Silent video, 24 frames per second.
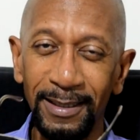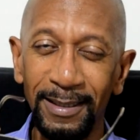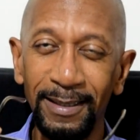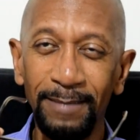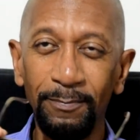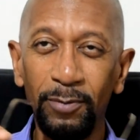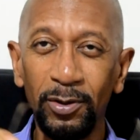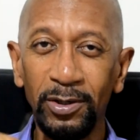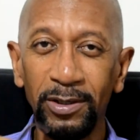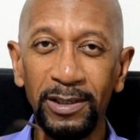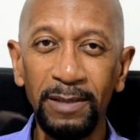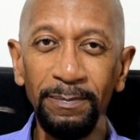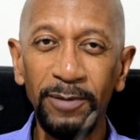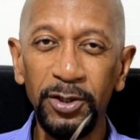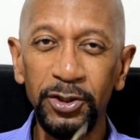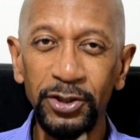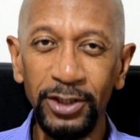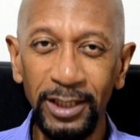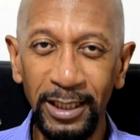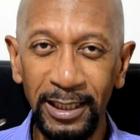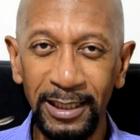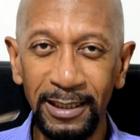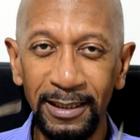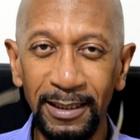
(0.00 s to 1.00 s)
put it on the
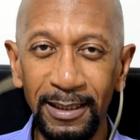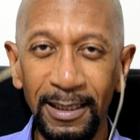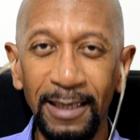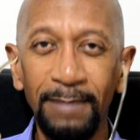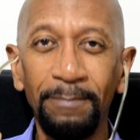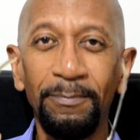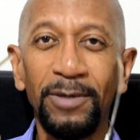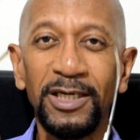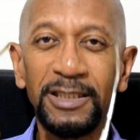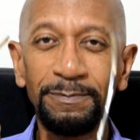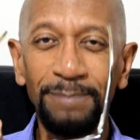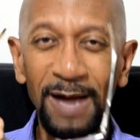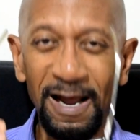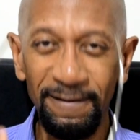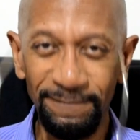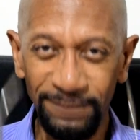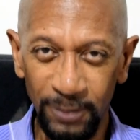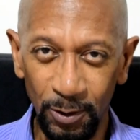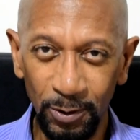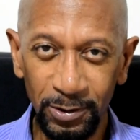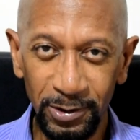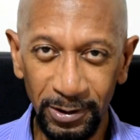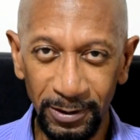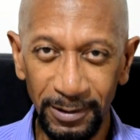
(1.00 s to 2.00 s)
machine, but it's
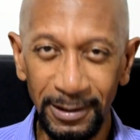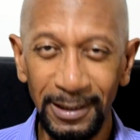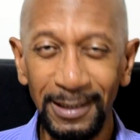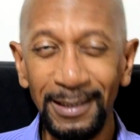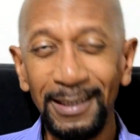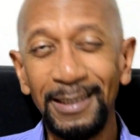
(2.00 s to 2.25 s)
bifocal.